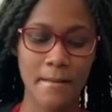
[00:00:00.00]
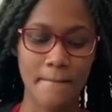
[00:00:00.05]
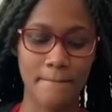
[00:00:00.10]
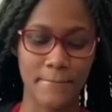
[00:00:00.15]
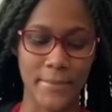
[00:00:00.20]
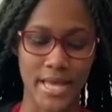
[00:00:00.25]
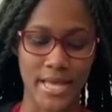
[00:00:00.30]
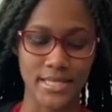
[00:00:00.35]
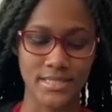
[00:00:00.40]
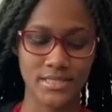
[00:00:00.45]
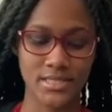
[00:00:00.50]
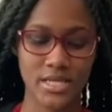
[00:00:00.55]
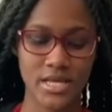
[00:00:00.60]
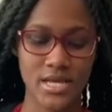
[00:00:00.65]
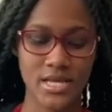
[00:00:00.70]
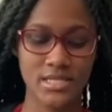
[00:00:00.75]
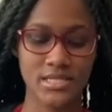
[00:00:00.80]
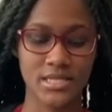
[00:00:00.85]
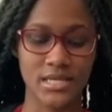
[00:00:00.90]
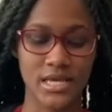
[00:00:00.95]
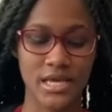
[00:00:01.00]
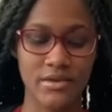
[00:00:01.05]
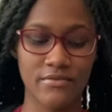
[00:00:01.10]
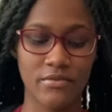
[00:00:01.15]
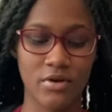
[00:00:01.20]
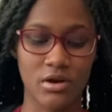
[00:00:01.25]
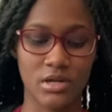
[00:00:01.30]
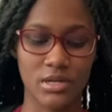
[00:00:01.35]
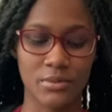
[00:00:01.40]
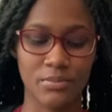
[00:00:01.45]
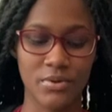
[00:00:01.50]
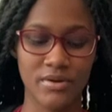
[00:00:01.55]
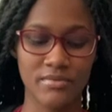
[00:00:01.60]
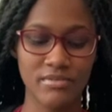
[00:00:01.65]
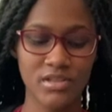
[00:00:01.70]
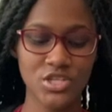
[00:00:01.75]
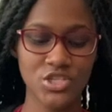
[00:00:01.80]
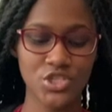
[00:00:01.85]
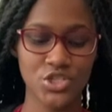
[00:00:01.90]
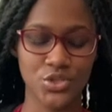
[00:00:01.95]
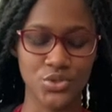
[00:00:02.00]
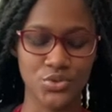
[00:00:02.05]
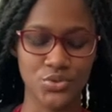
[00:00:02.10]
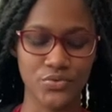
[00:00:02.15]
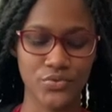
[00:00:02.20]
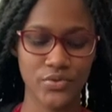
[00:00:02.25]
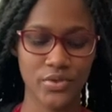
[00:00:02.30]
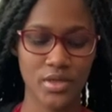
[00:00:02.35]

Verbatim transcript: best to give underprivileged youth